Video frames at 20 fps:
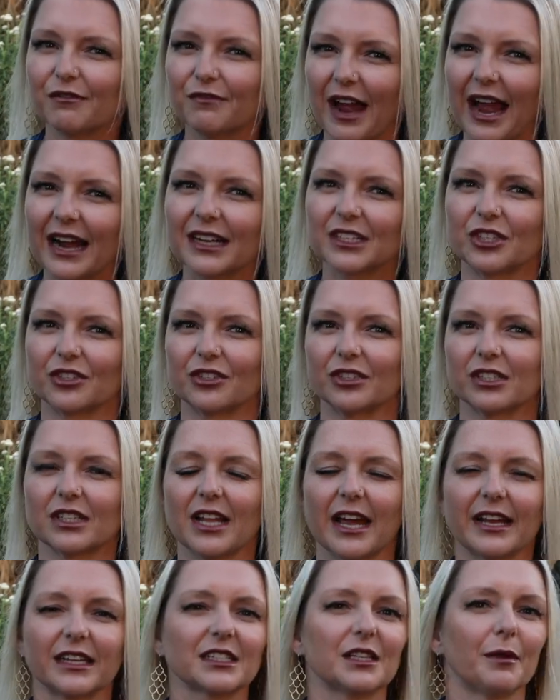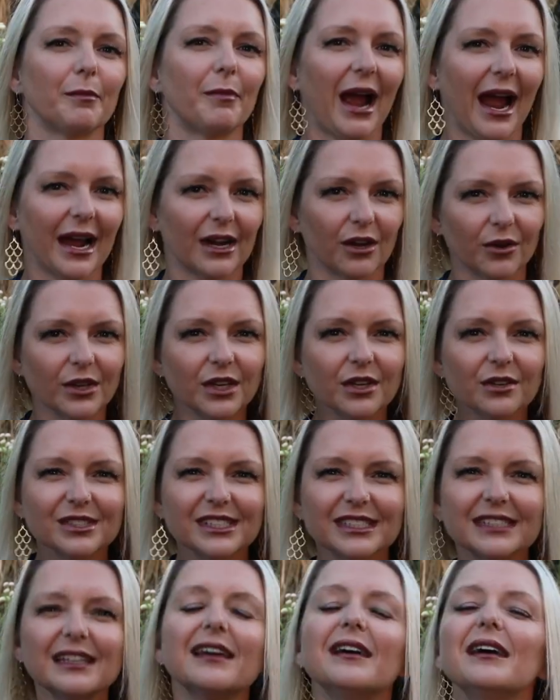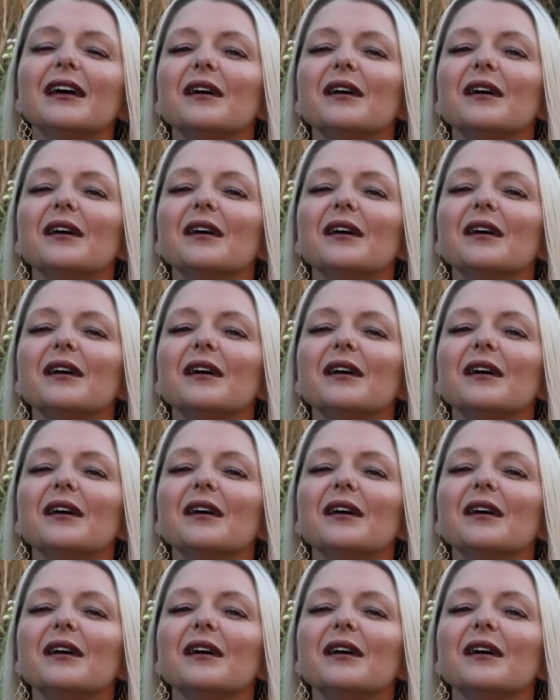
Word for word: factors like tobacco use,